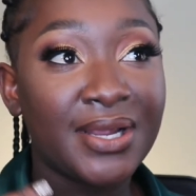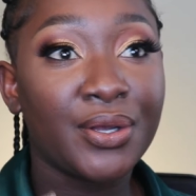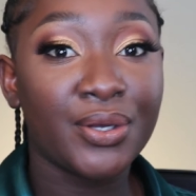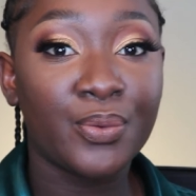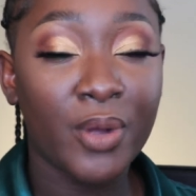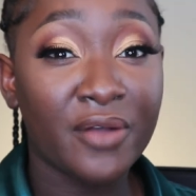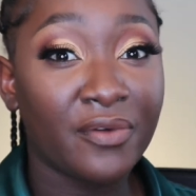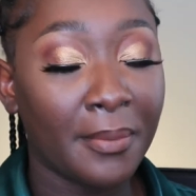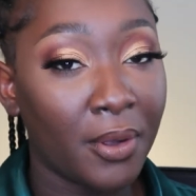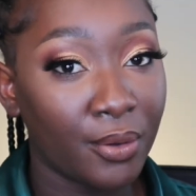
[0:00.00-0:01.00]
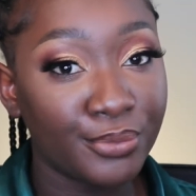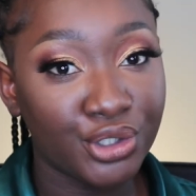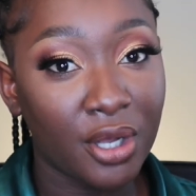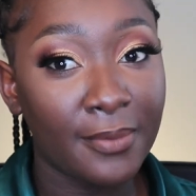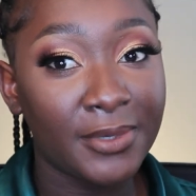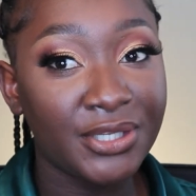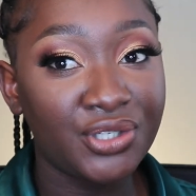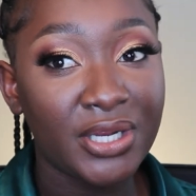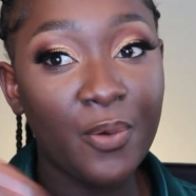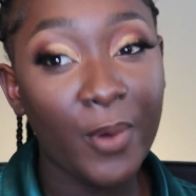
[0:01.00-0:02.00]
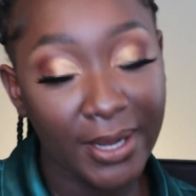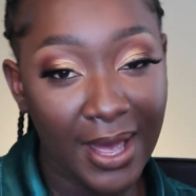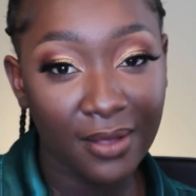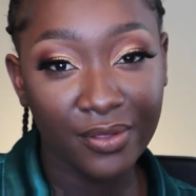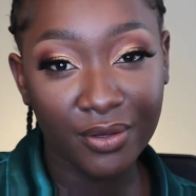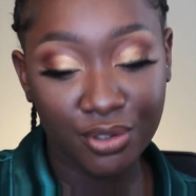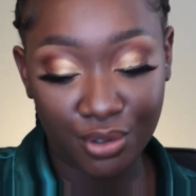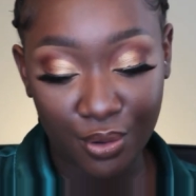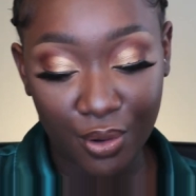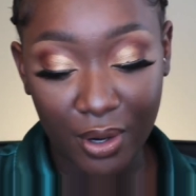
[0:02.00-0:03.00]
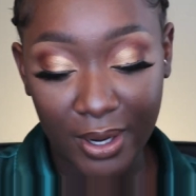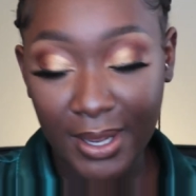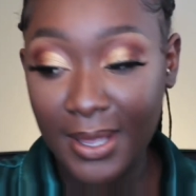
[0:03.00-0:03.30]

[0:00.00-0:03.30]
a good work from home job literally went out the door.